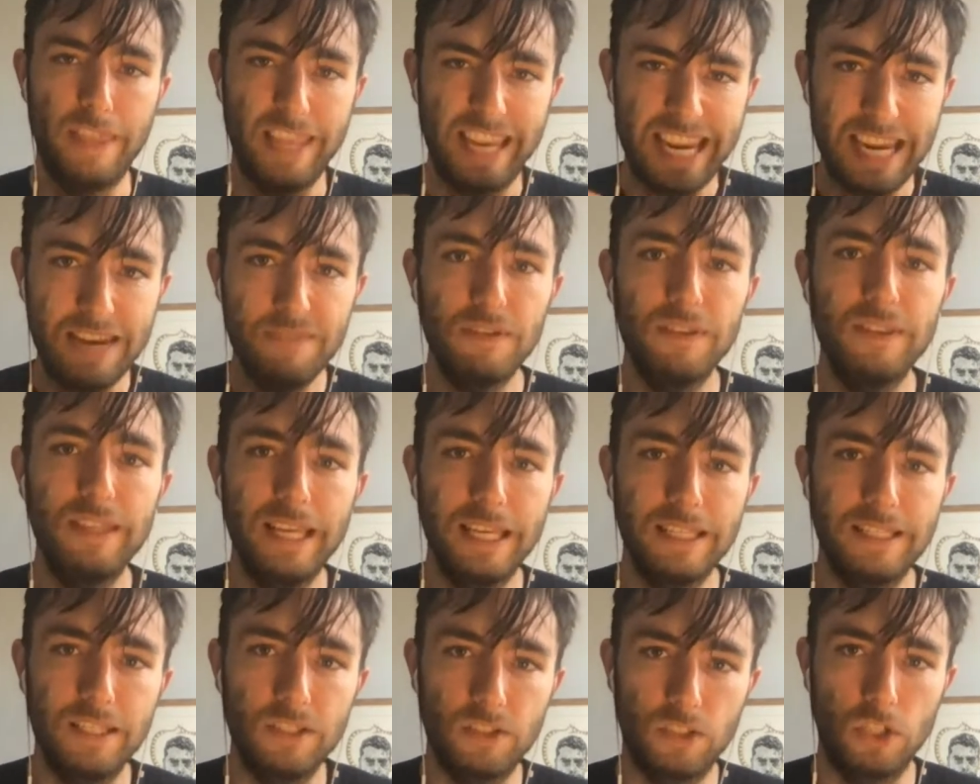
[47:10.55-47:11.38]
even
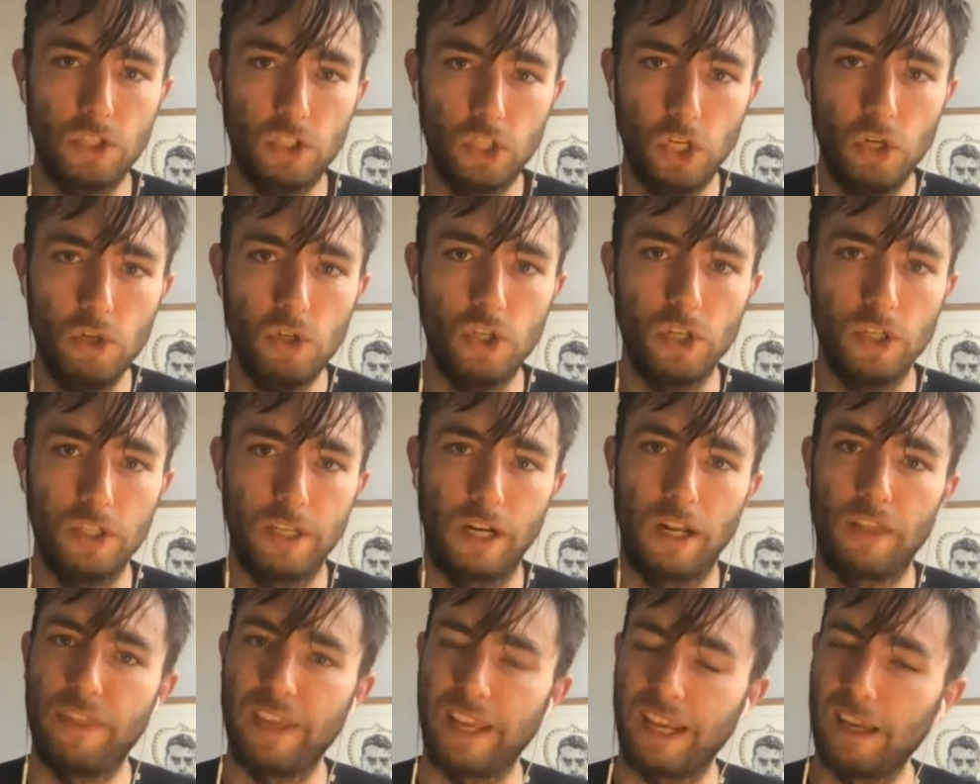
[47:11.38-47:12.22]
these
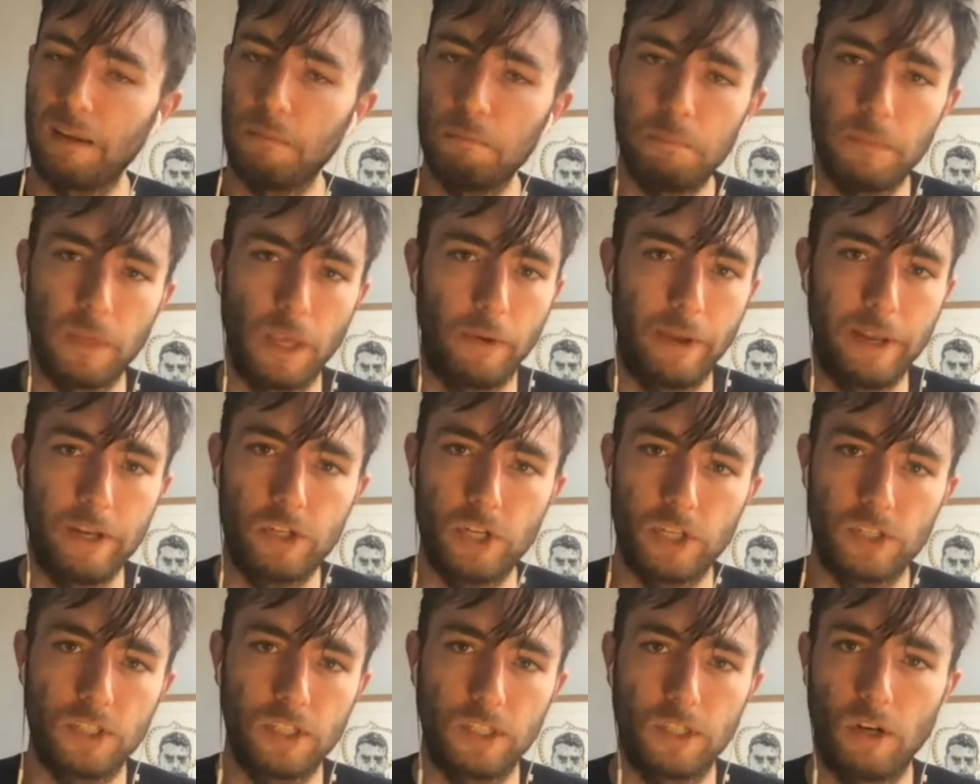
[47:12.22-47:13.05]
institutions, and I think
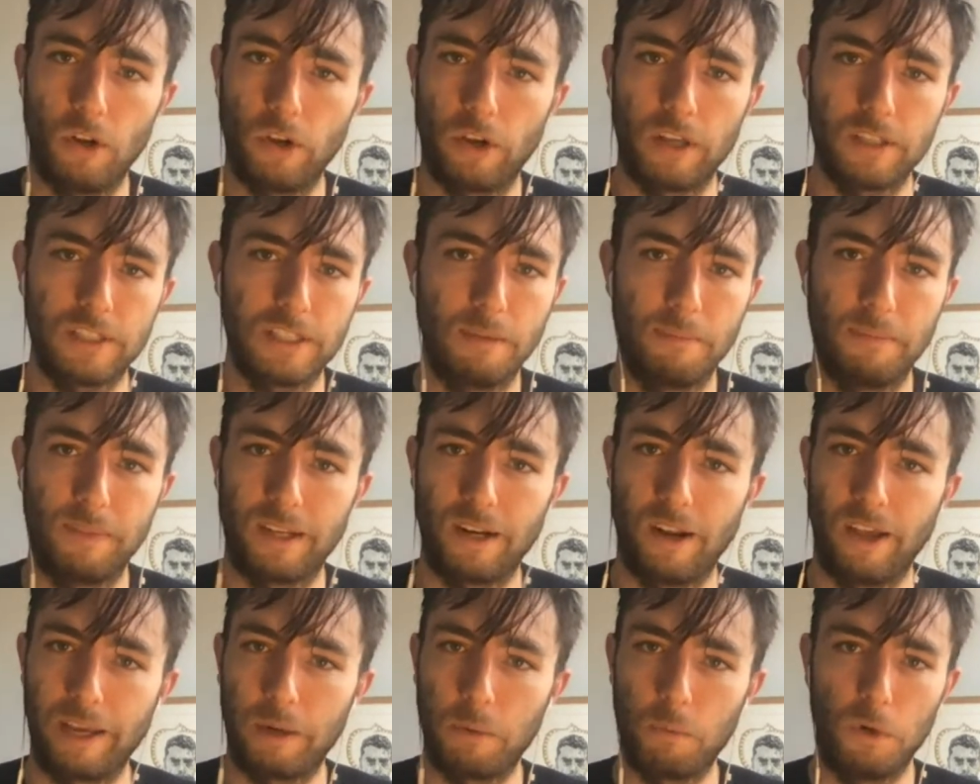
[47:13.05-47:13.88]
interesting to look at
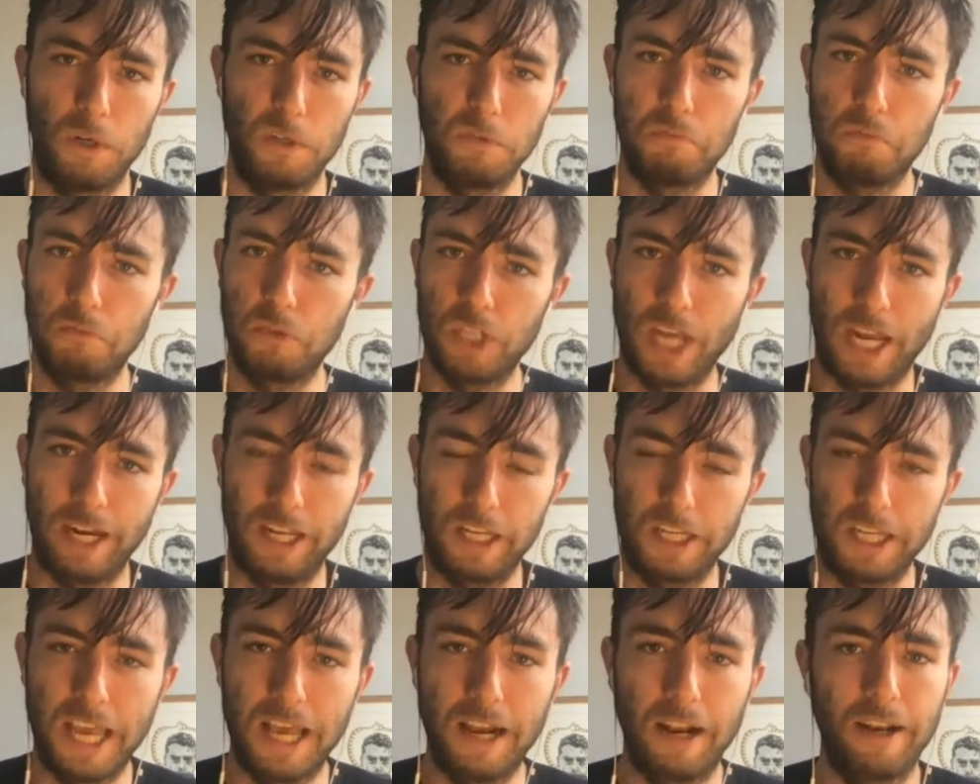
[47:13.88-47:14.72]
something like what
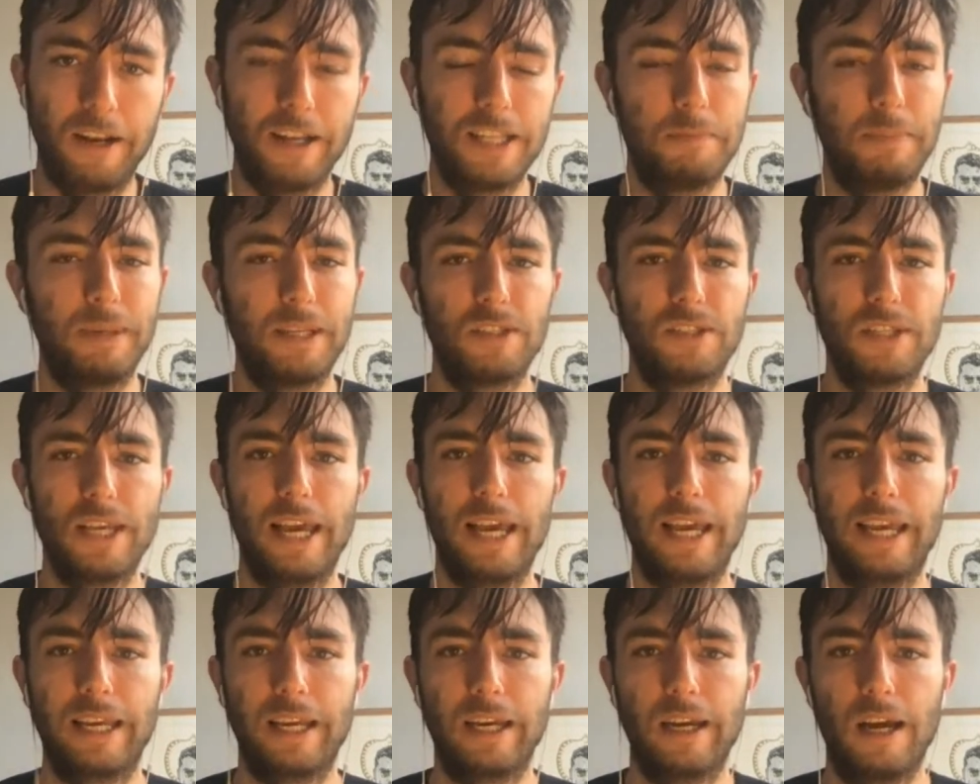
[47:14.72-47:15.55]
Janet Yellen has been
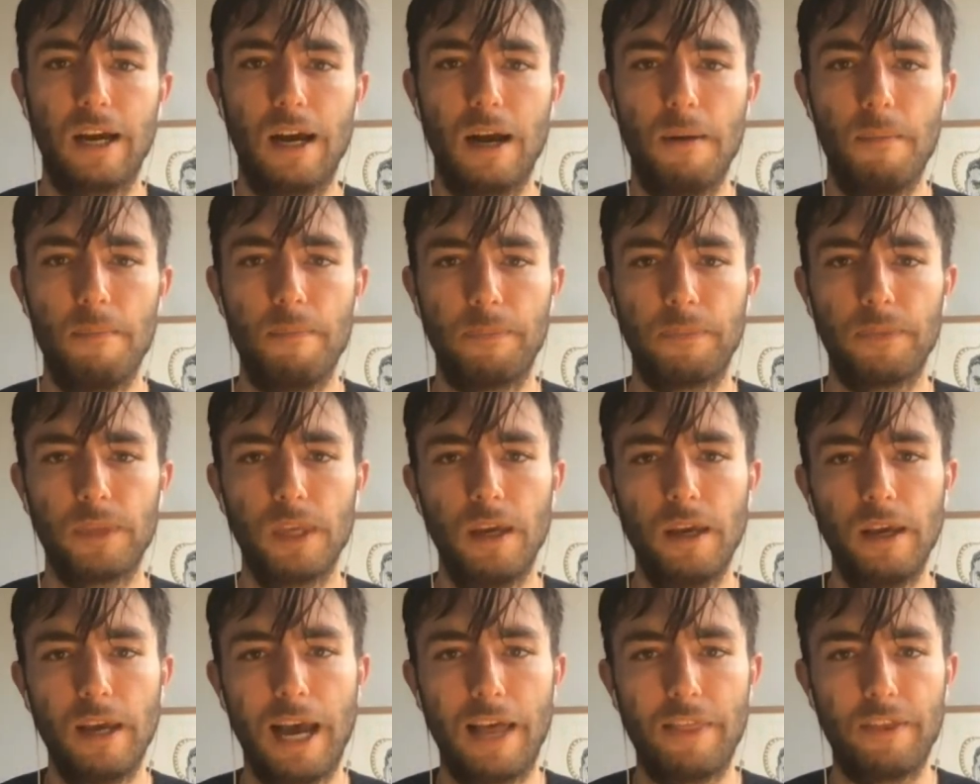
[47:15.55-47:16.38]
saying at
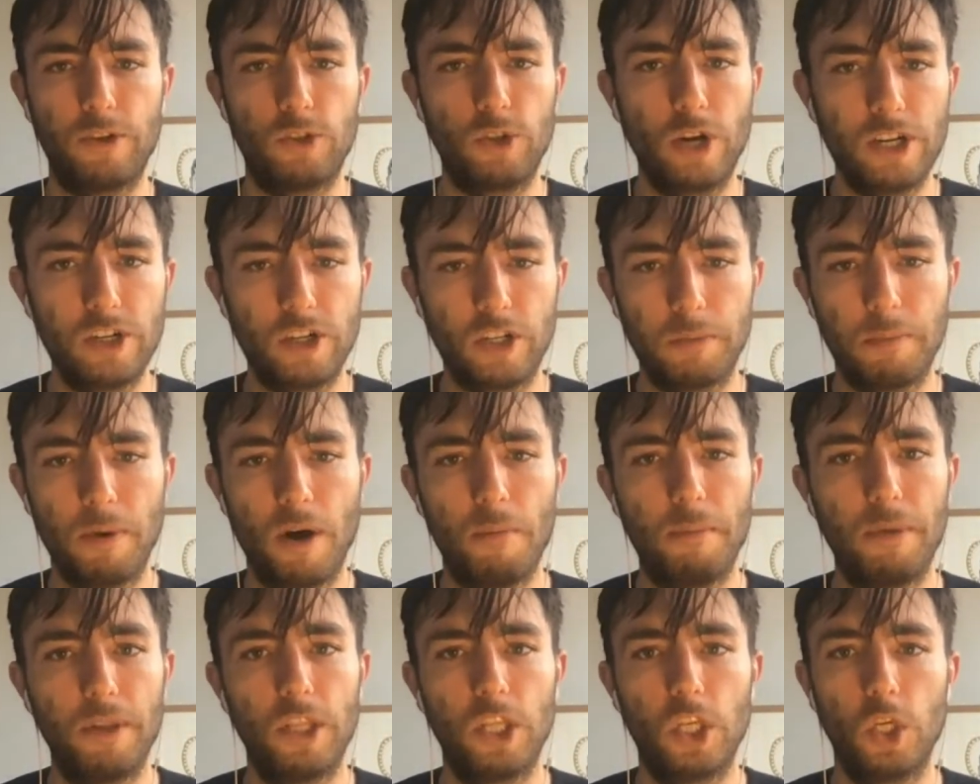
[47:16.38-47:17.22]
the Treasury
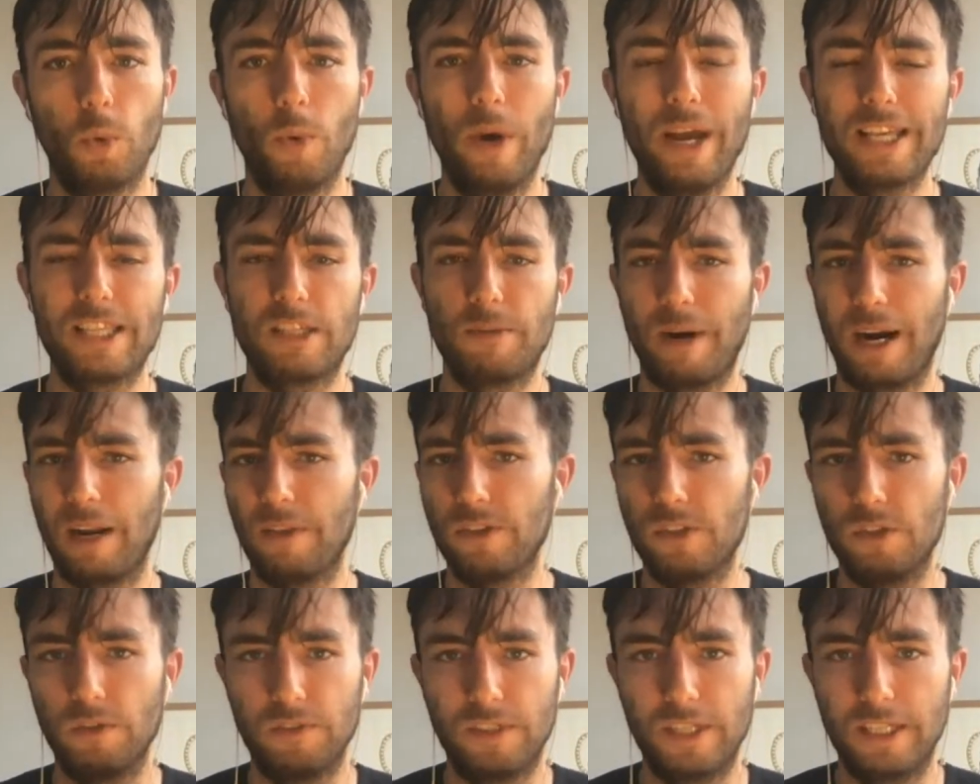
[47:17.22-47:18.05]
Department in the US
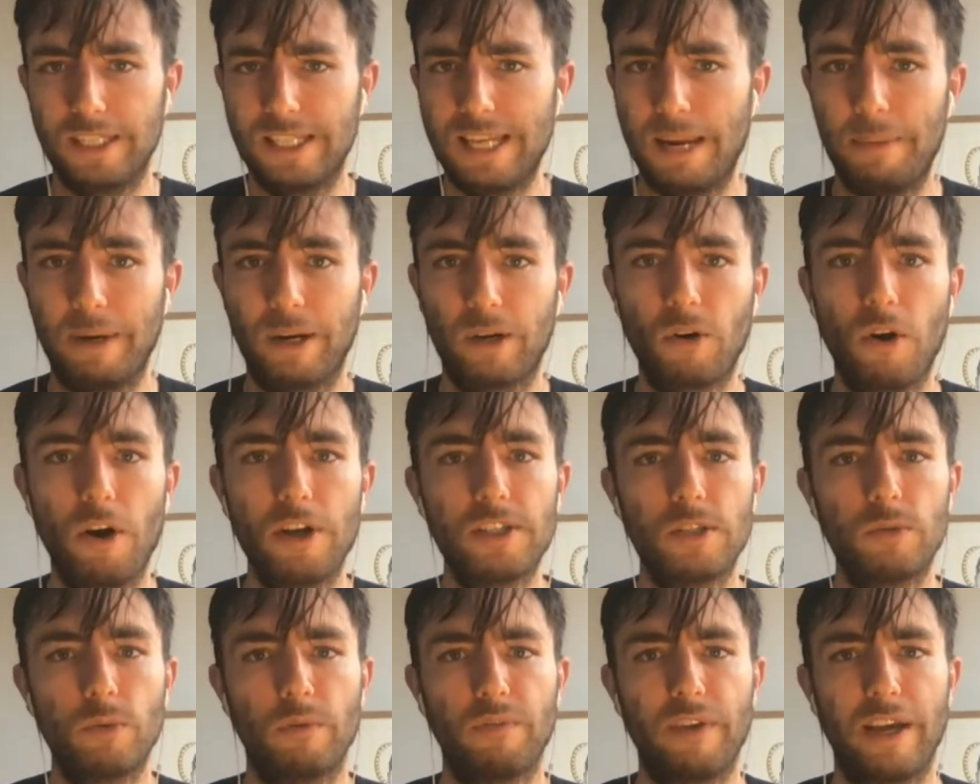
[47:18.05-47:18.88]
around sort of systemic
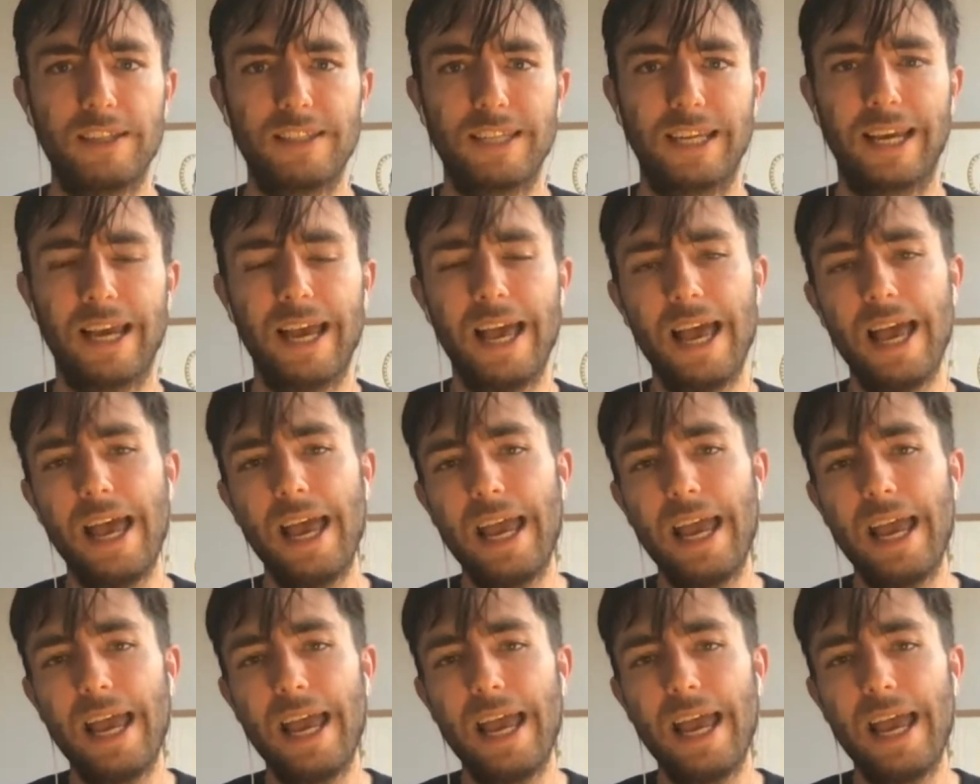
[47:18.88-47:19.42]
crisis we're facing.